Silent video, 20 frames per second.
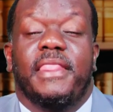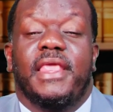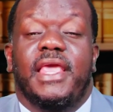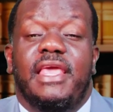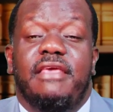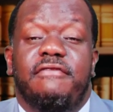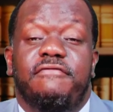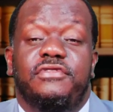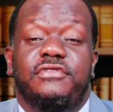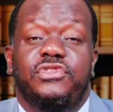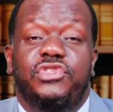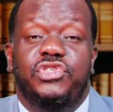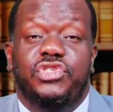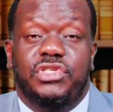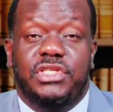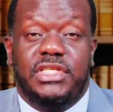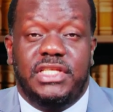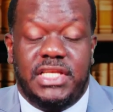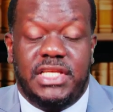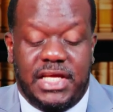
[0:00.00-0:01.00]
Even
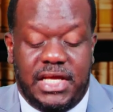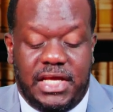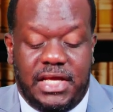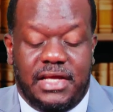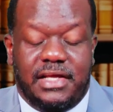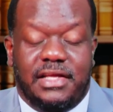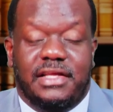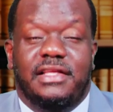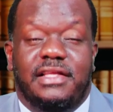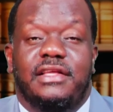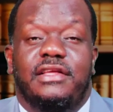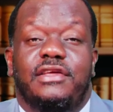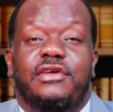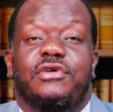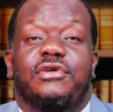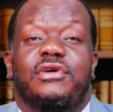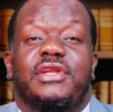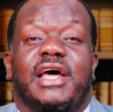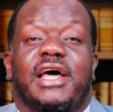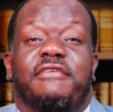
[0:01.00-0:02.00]
today,
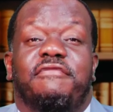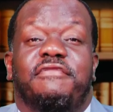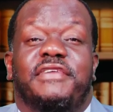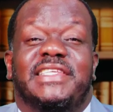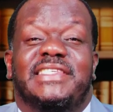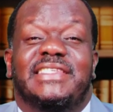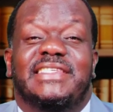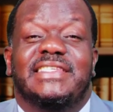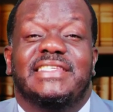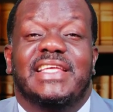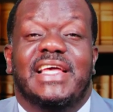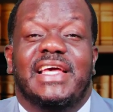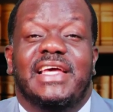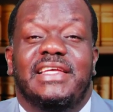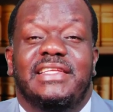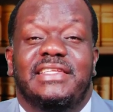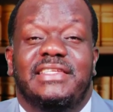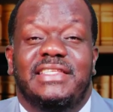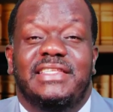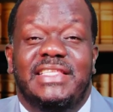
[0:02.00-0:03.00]
God have
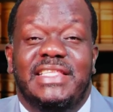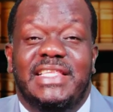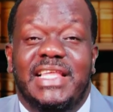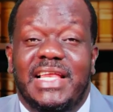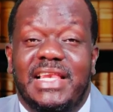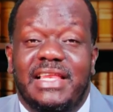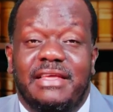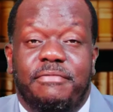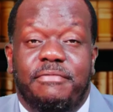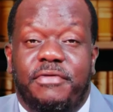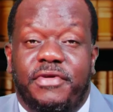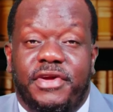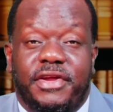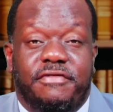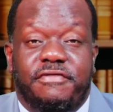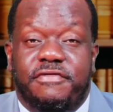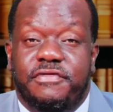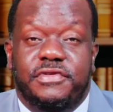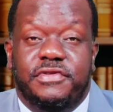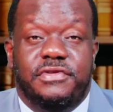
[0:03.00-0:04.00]
assigned daily
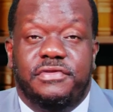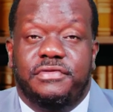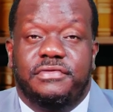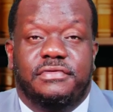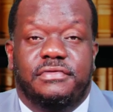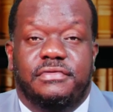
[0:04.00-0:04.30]
bread for you.